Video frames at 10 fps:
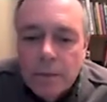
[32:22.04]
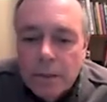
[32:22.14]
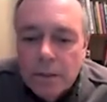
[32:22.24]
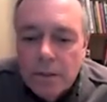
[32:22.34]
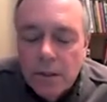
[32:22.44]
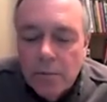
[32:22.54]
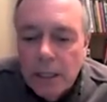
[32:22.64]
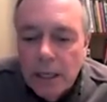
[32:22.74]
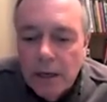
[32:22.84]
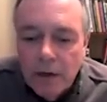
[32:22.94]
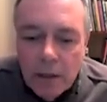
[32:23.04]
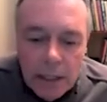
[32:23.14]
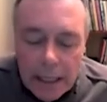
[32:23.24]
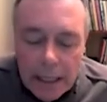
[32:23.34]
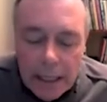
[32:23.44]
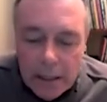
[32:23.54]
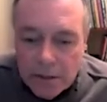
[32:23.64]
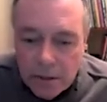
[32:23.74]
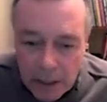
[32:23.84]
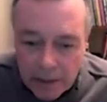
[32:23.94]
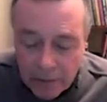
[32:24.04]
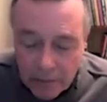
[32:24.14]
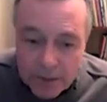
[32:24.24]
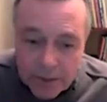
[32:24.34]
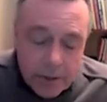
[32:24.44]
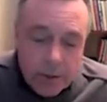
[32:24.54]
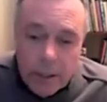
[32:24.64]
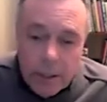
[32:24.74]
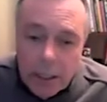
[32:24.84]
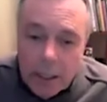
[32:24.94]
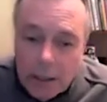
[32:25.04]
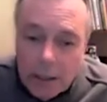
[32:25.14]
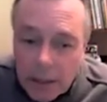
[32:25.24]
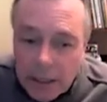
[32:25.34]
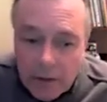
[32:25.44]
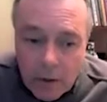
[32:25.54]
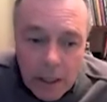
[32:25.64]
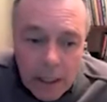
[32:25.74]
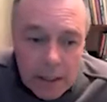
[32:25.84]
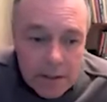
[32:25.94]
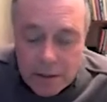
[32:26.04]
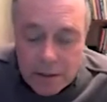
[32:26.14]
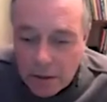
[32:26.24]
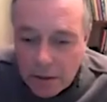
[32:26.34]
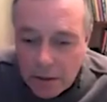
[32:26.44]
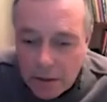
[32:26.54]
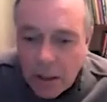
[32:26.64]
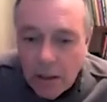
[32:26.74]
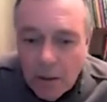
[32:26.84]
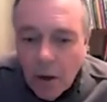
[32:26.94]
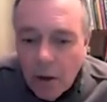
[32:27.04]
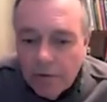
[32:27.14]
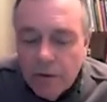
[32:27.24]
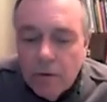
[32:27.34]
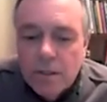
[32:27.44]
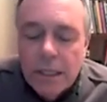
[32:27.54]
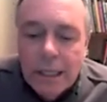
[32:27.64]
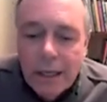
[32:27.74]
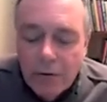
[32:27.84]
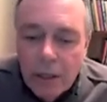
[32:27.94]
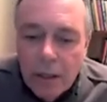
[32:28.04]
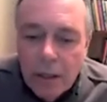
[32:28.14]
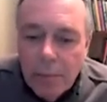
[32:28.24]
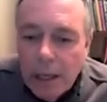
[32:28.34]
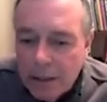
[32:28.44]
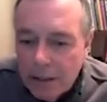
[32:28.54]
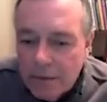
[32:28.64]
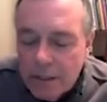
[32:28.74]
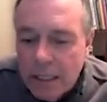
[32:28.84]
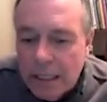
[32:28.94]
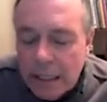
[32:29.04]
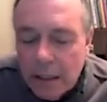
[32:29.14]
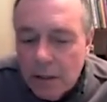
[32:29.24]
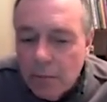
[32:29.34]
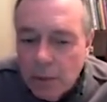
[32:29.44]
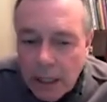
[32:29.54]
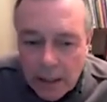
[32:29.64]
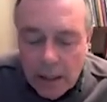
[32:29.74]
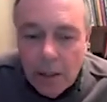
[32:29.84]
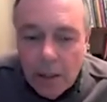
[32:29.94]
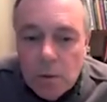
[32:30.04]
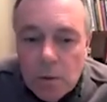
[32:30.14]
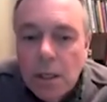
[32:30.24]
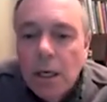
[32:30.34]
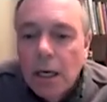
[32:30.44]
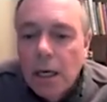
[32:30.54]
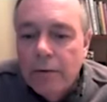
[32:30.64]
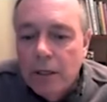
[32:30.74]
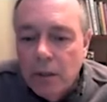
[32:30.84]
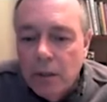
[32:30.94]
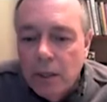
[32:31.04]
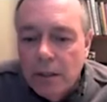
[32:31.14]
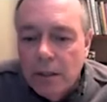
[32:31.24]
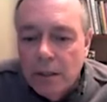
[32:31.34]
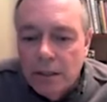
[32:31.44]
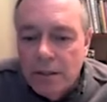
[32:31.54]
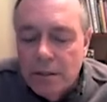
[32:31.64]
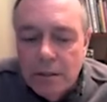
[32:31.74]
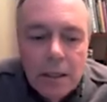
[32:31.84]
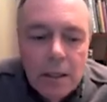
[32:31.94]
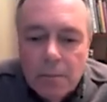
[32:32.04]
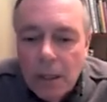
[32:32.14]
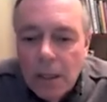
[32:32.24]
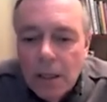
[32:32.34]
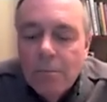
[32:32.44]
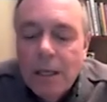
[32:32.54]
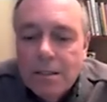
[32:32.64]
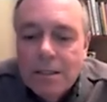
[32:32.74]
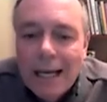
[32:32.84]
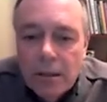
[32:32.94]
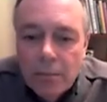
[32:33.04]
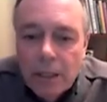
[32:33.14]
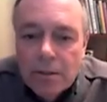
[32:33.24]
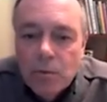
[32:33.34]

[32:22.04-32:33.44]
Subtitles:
you may have a lettuce, you may have a mustard green, you may have a cress, all fused together in a pellet of seed, and you plant it out, and then you get this mixed salad mix right